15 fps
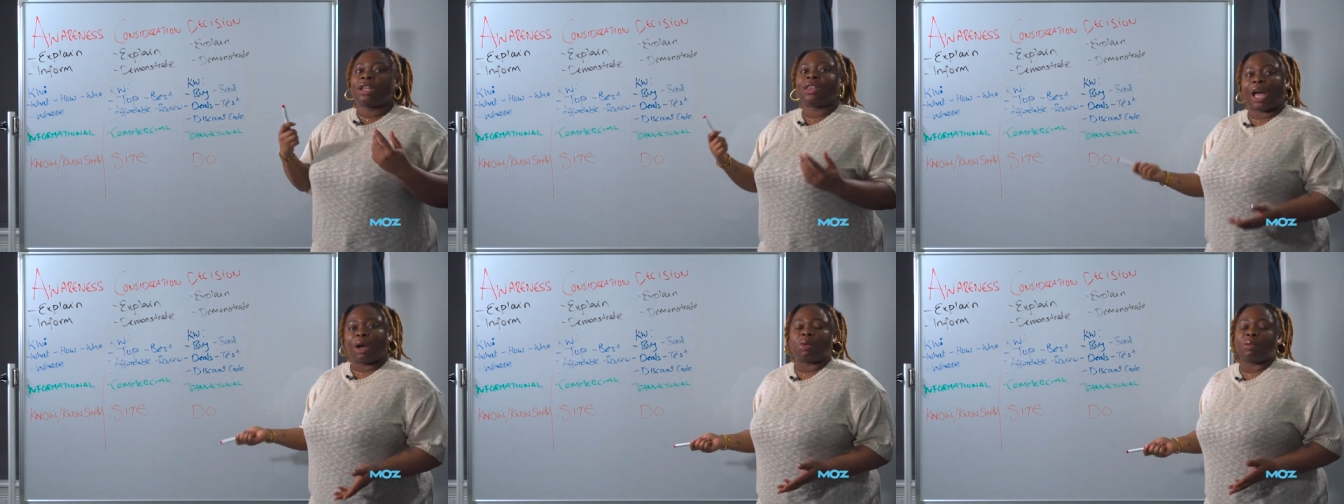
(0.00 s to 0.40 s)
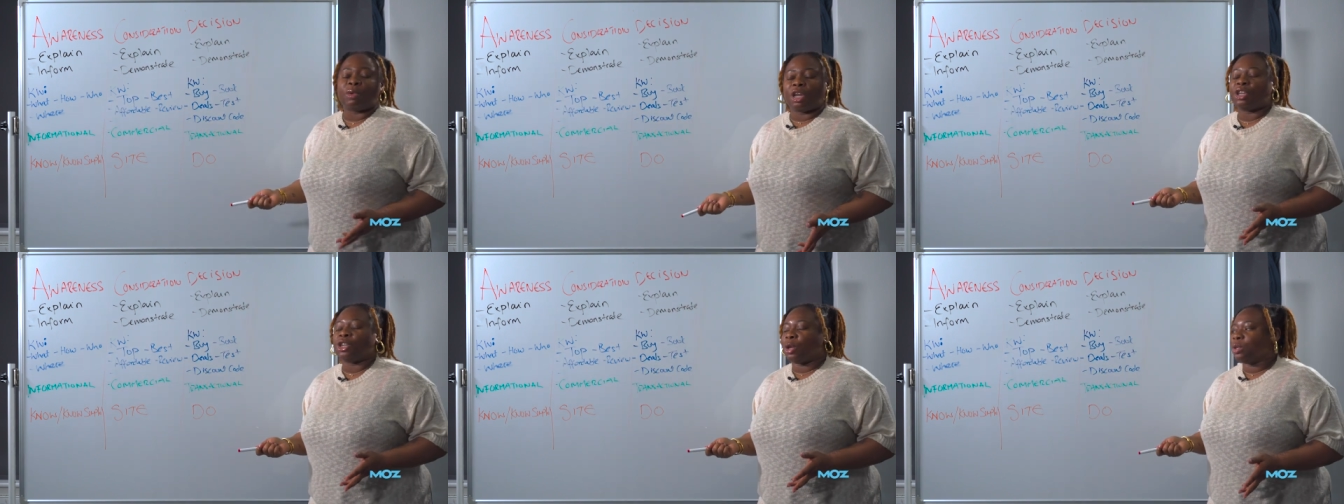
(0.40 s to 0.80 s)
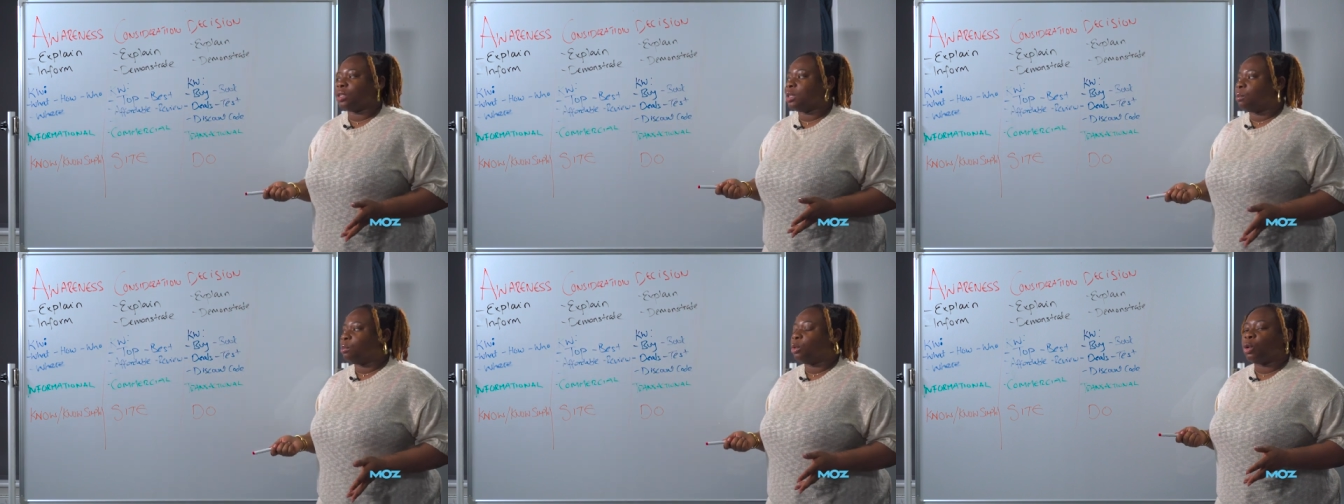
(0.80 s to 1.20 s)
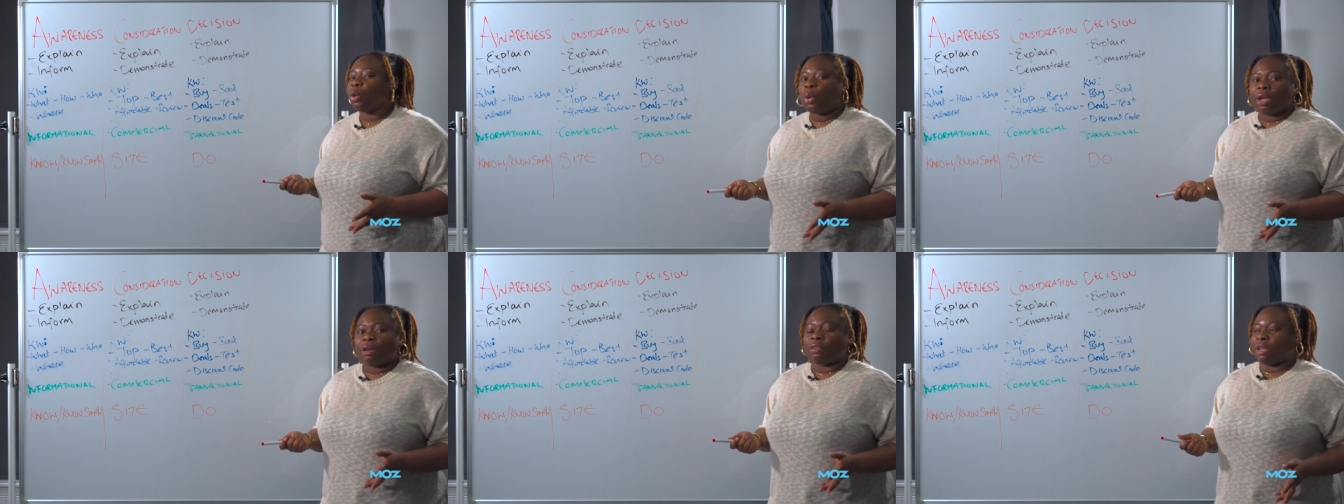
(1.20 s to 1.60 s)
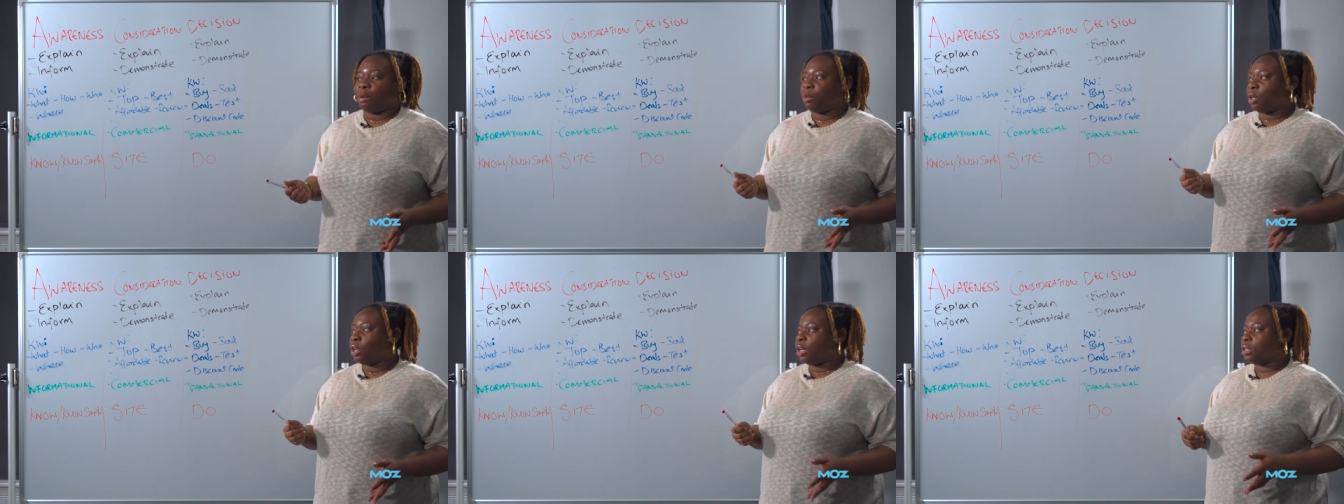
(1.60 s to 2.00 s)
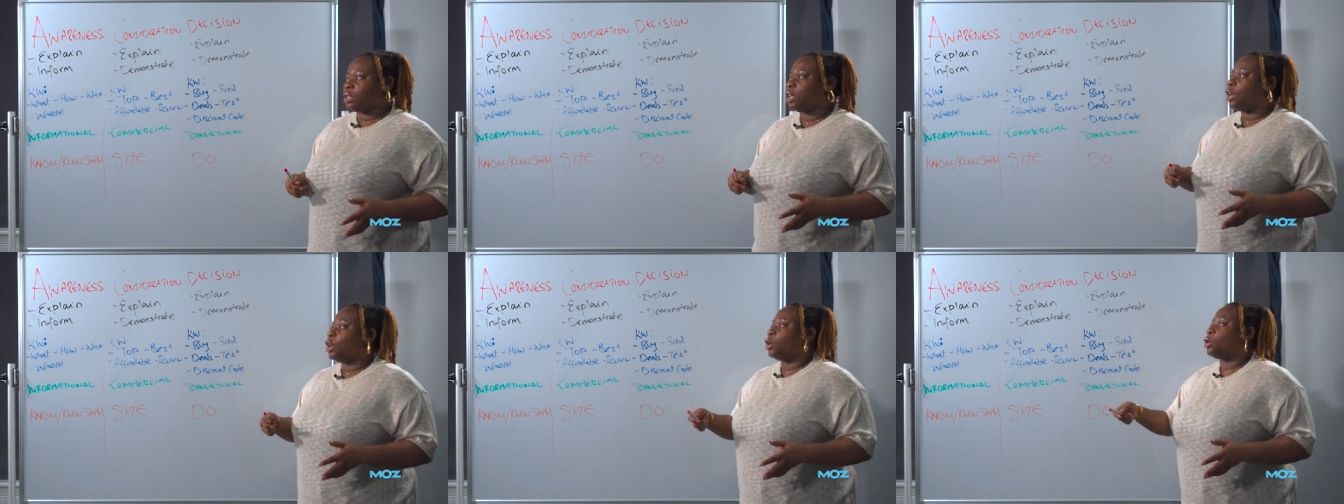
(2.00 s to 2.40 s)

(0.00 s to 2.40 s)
That would be a know simple query, because